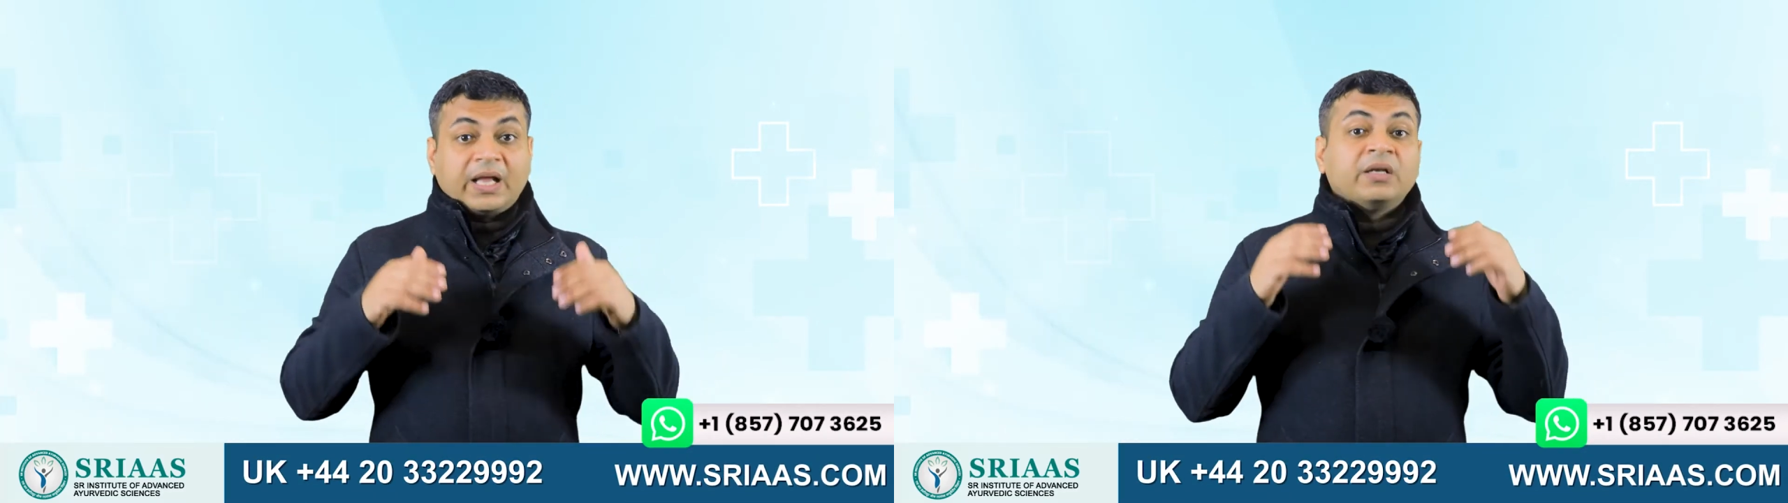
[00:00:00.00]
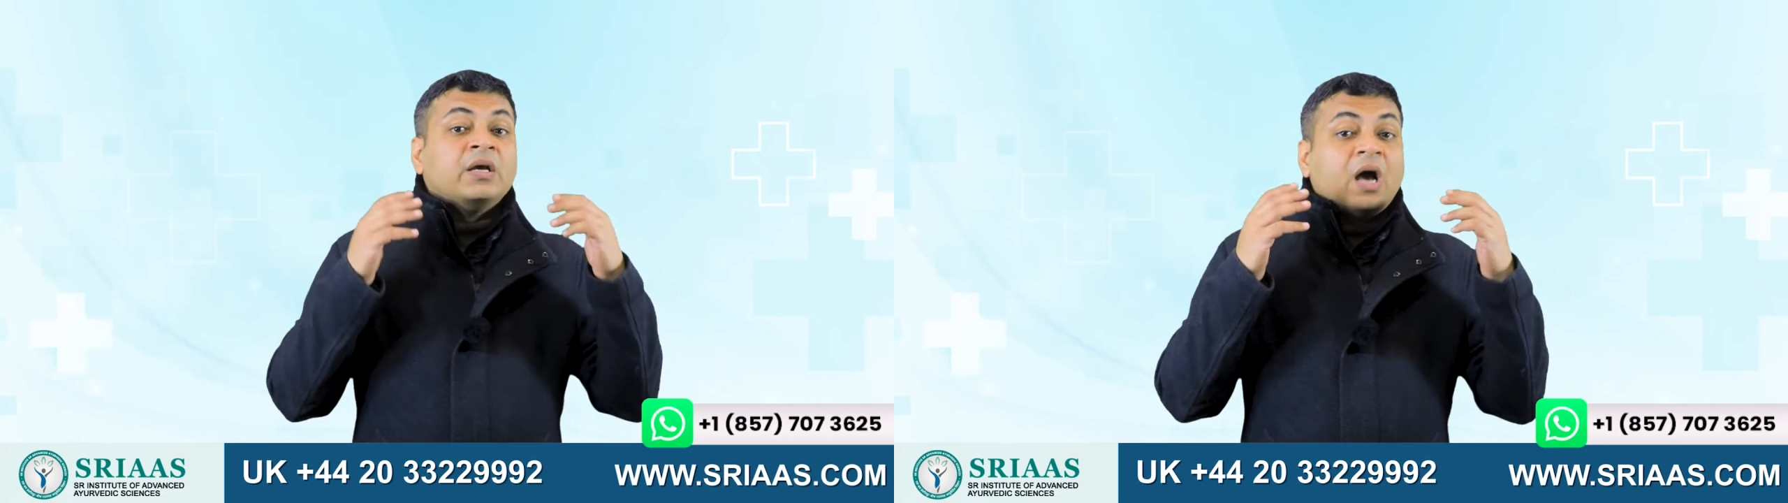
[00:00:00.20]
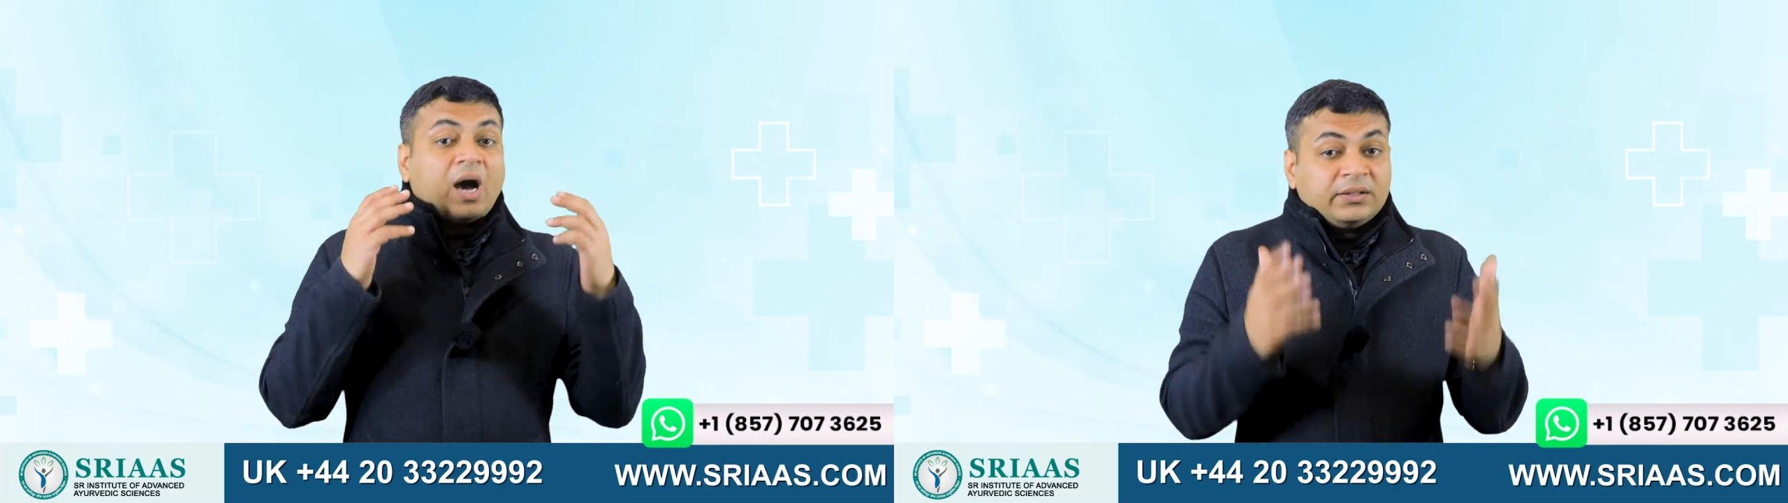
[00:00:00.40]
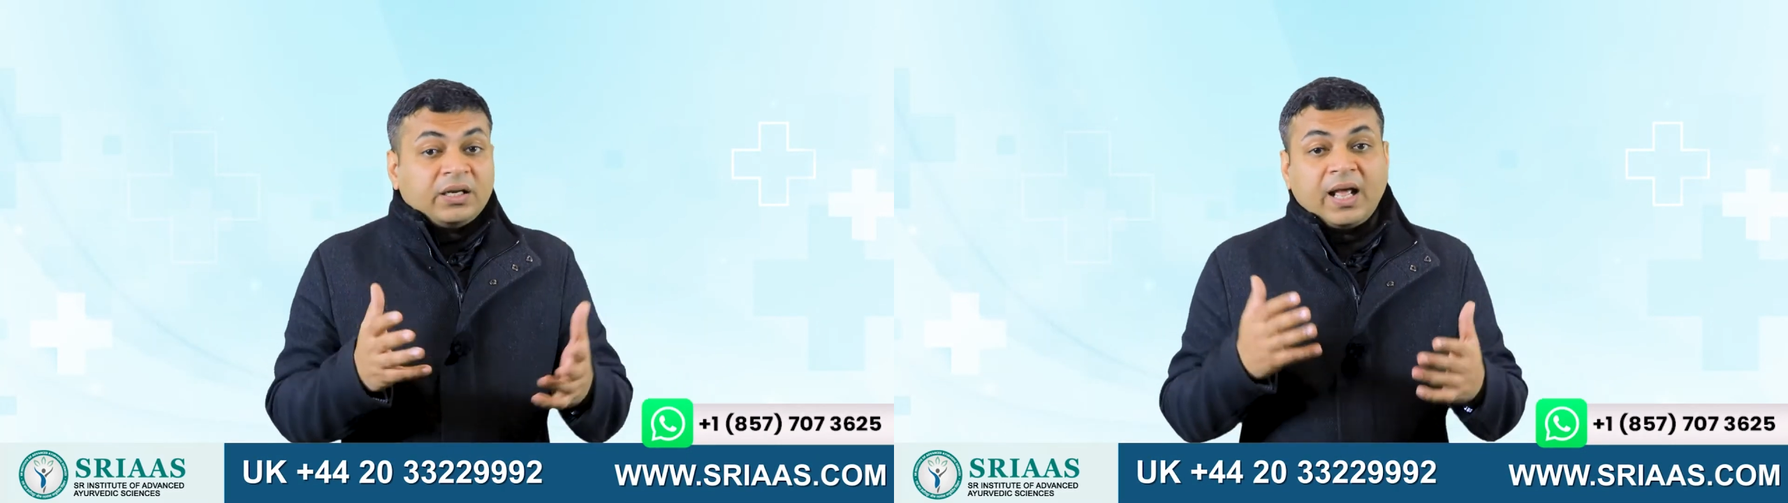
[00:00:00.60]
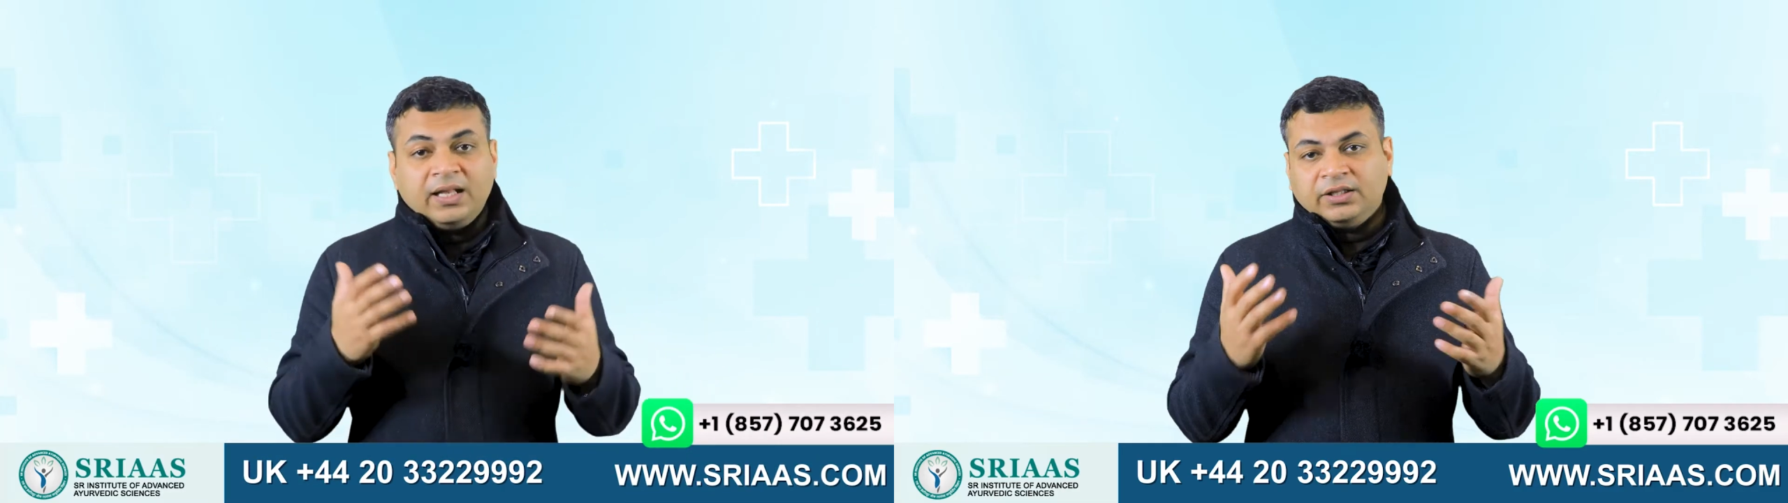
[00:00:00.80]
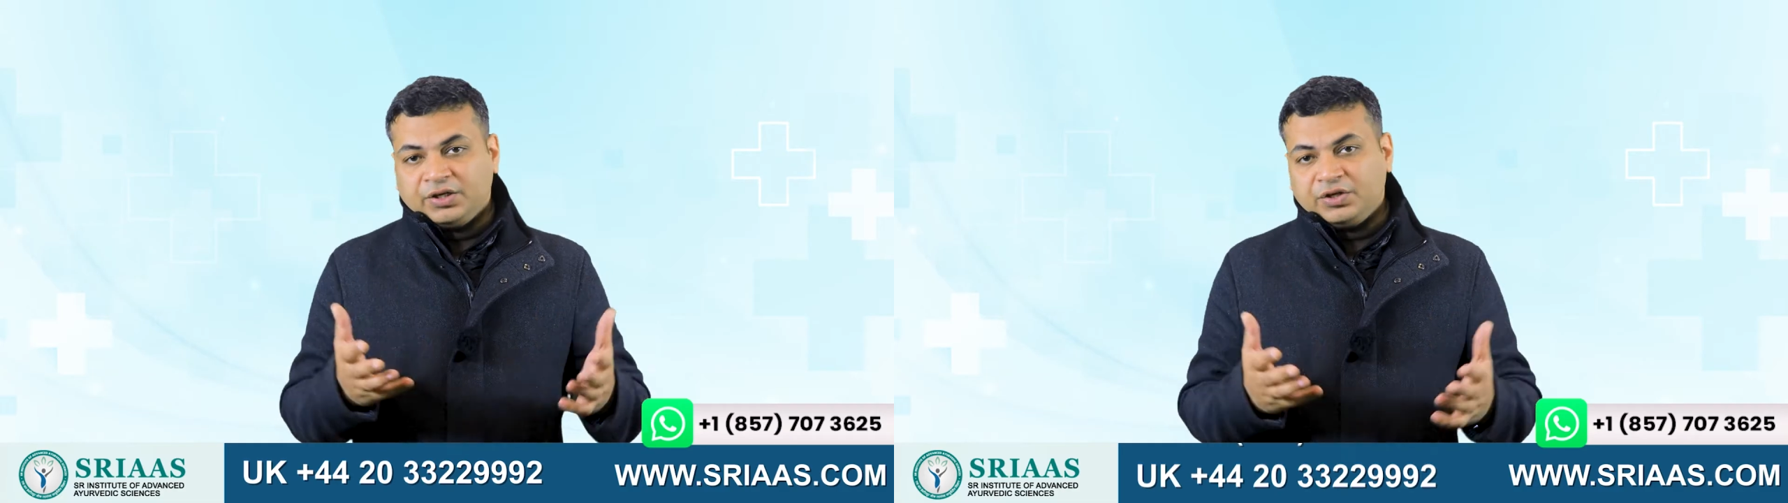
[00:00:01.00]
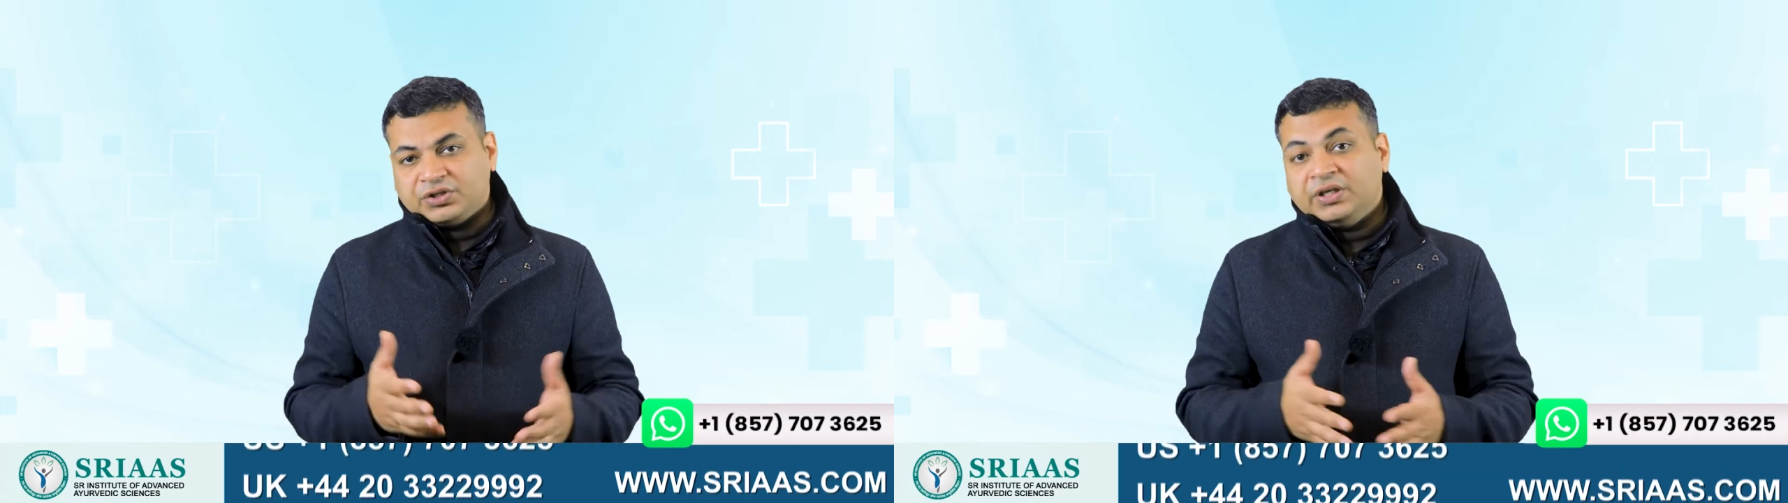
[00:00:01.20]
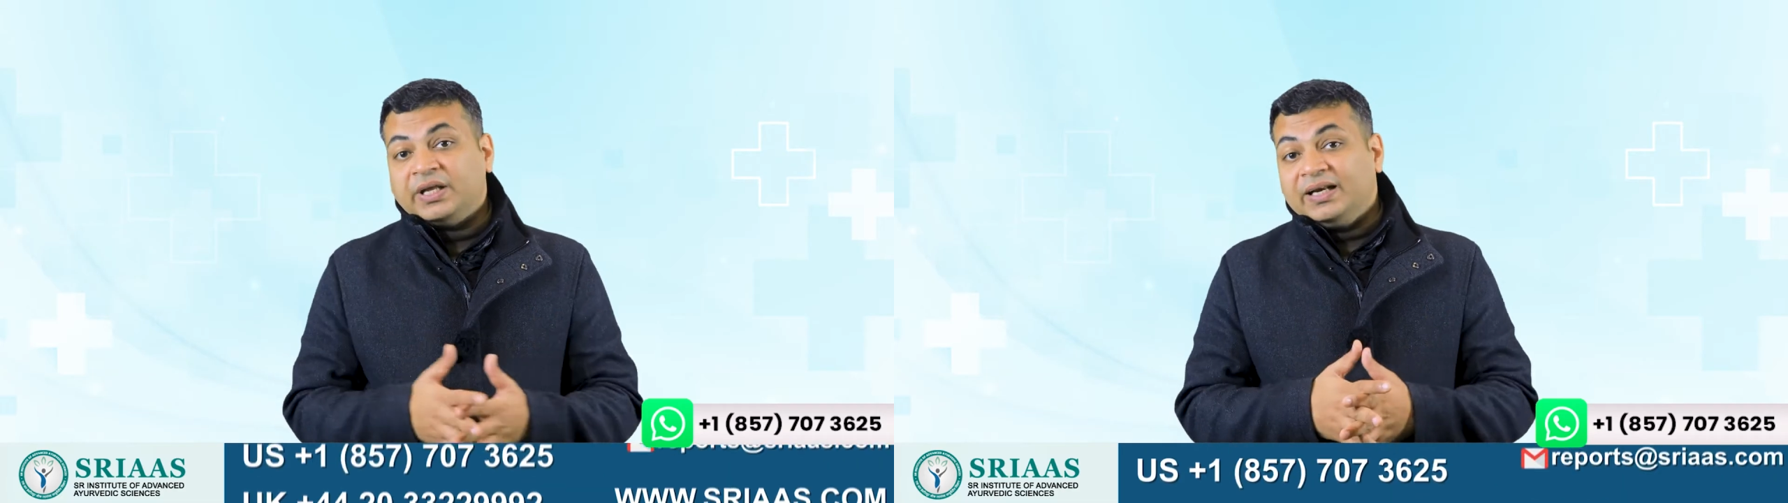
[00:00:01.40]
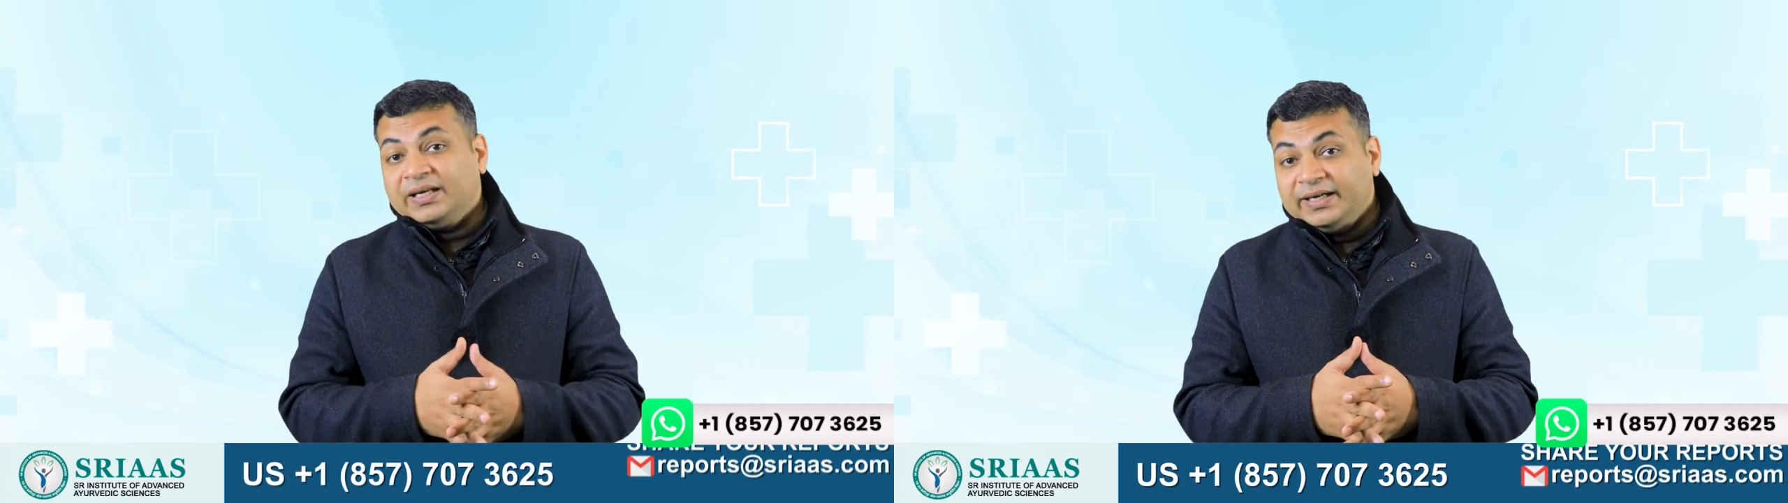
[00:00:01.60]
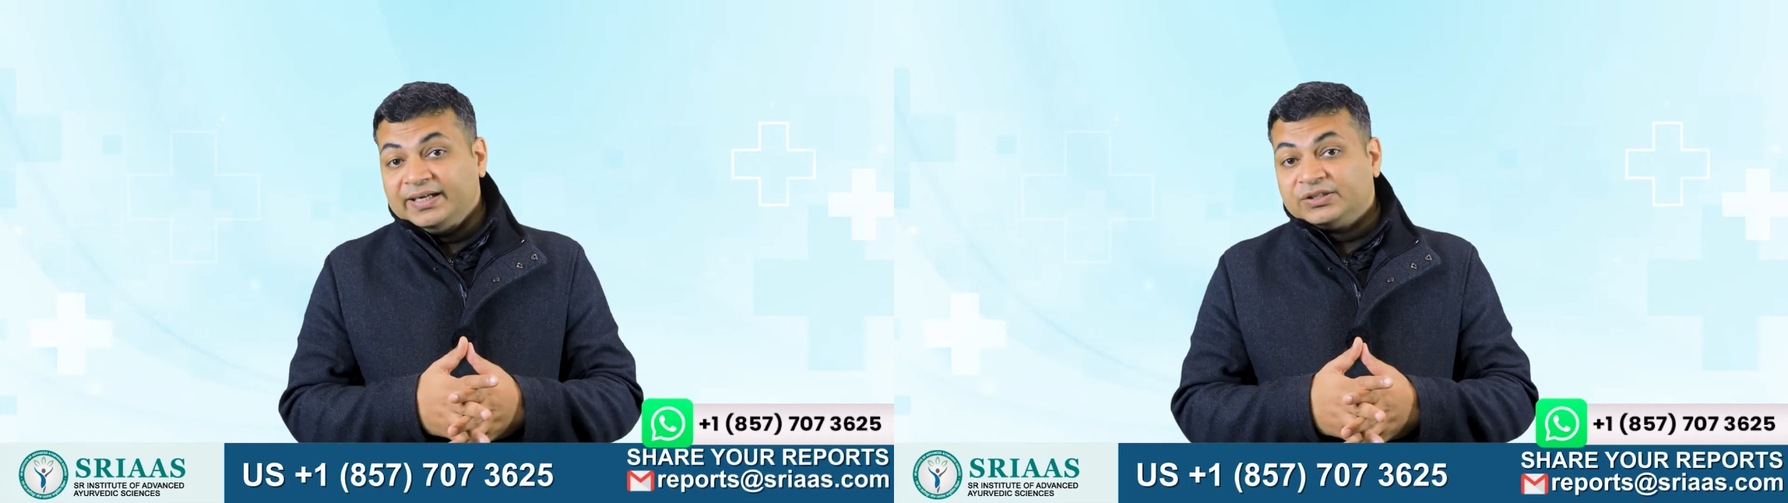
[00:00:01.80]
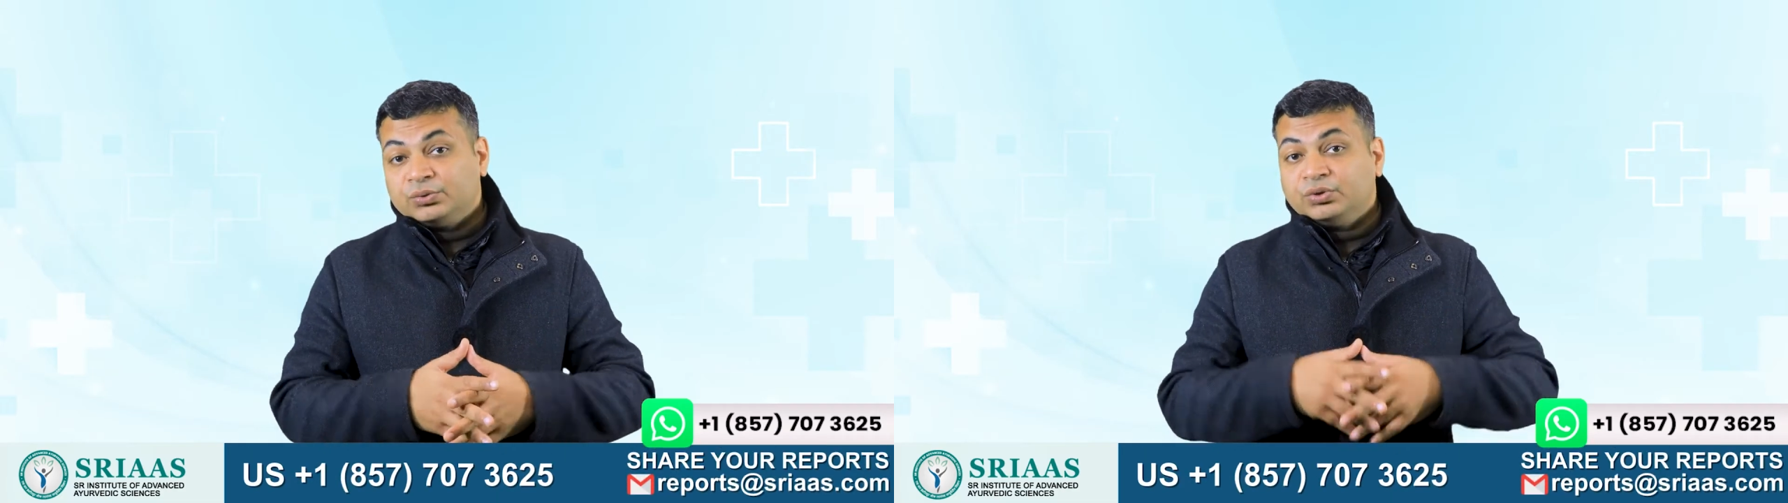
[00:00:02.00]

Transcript: that other health conditions can lead